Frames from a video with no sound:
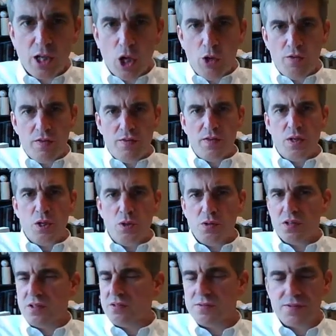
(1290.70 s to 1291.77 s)
basic
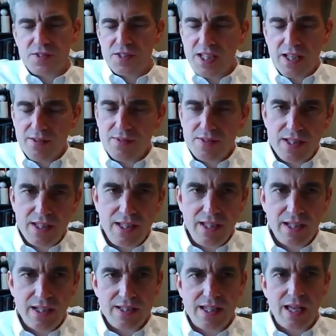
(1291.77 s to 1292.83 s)
overview of
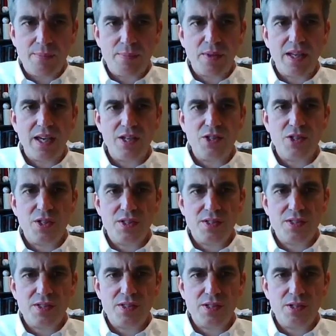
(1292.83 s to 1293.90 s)
CFD and its
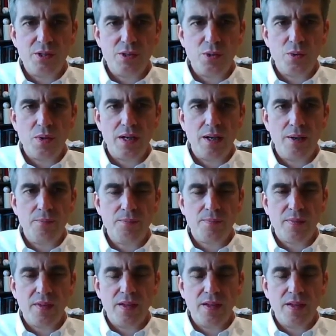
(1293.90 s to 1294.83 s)
applications to